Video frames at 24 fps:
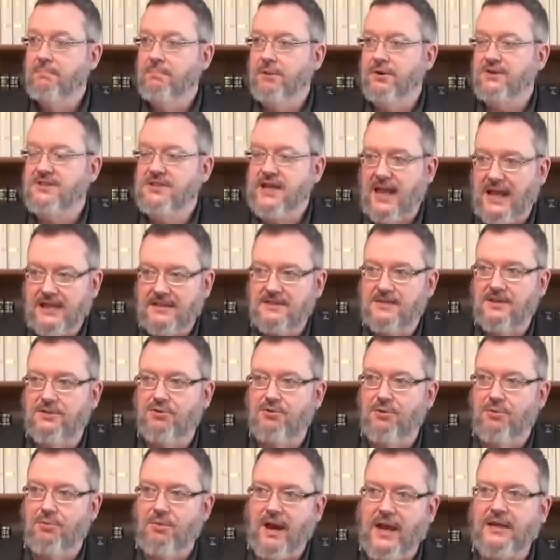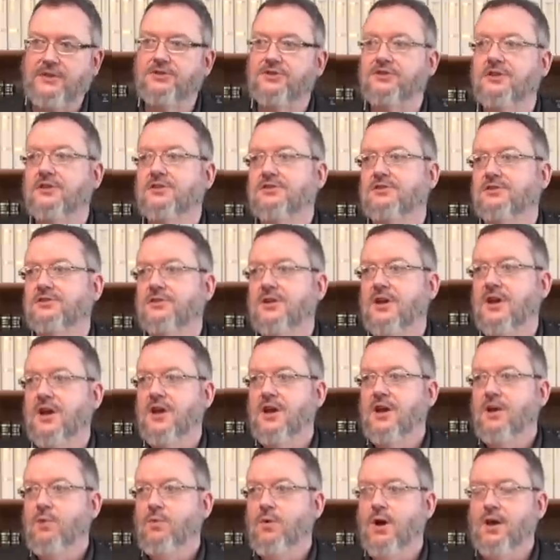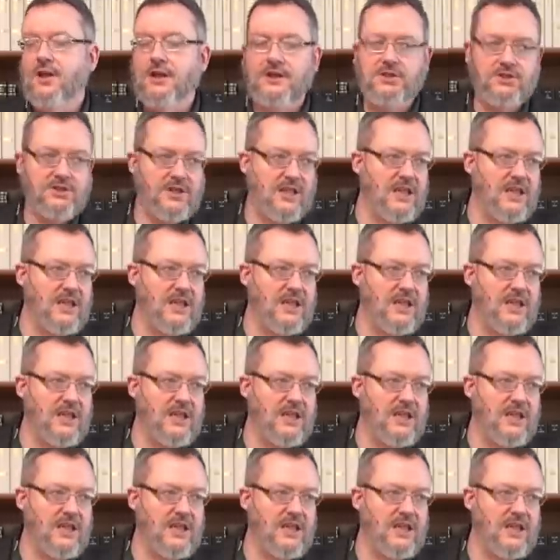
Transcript: protected the righteous while an